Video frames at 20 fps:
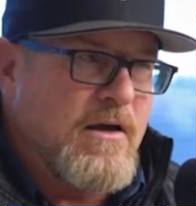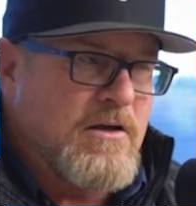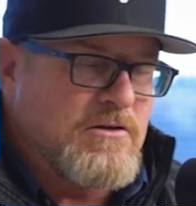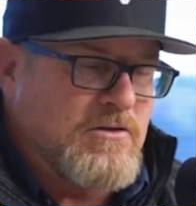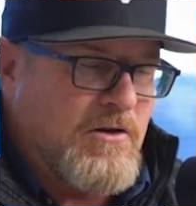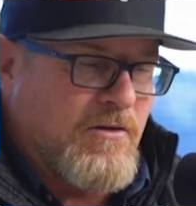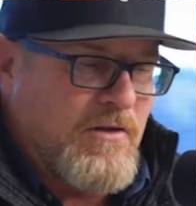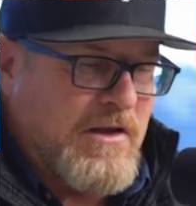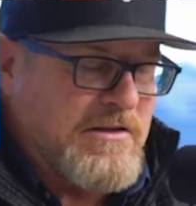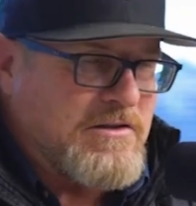
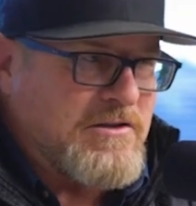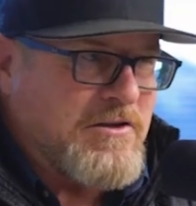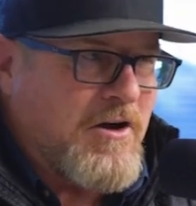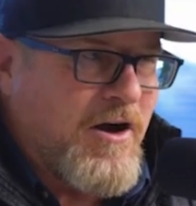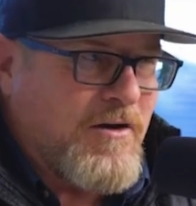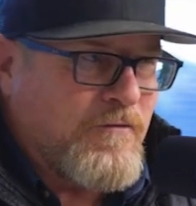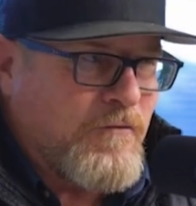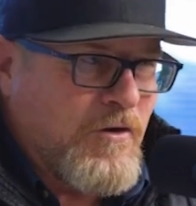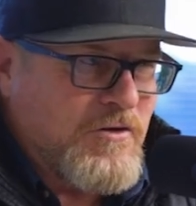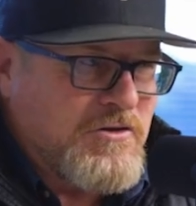So let's
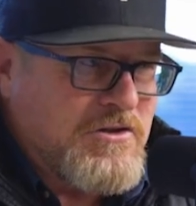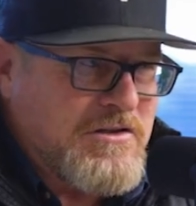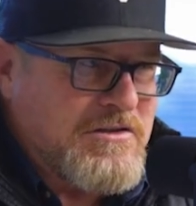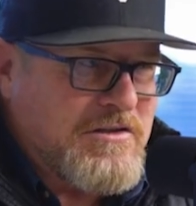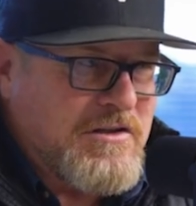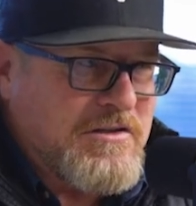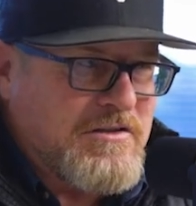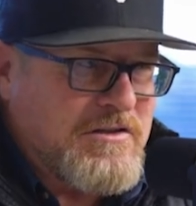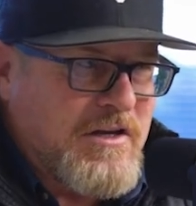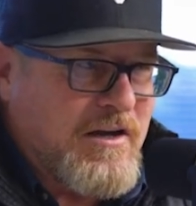talk for
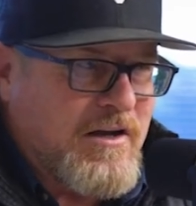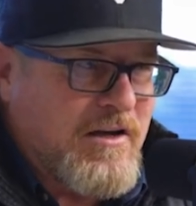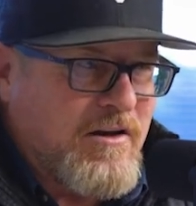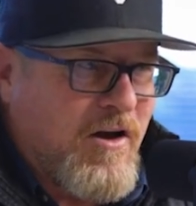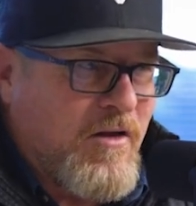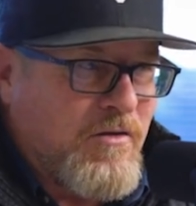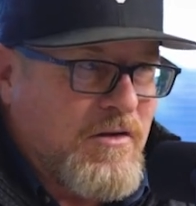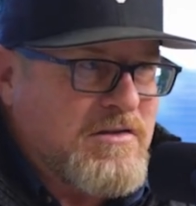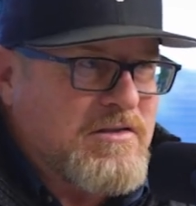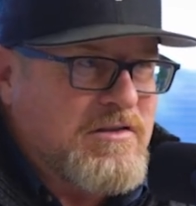just a second
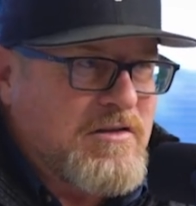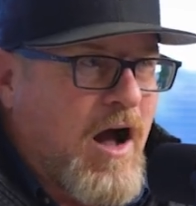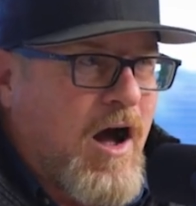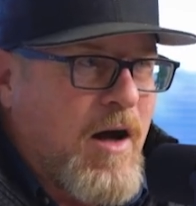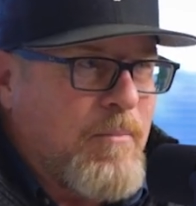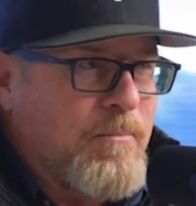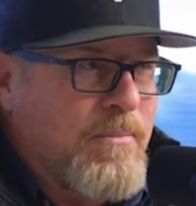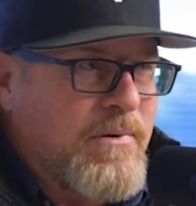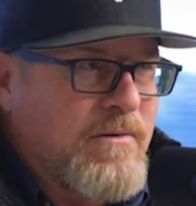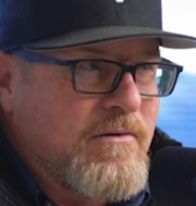on the
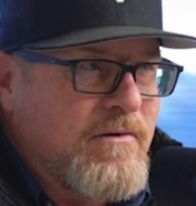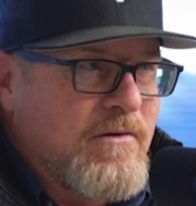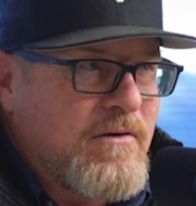stop.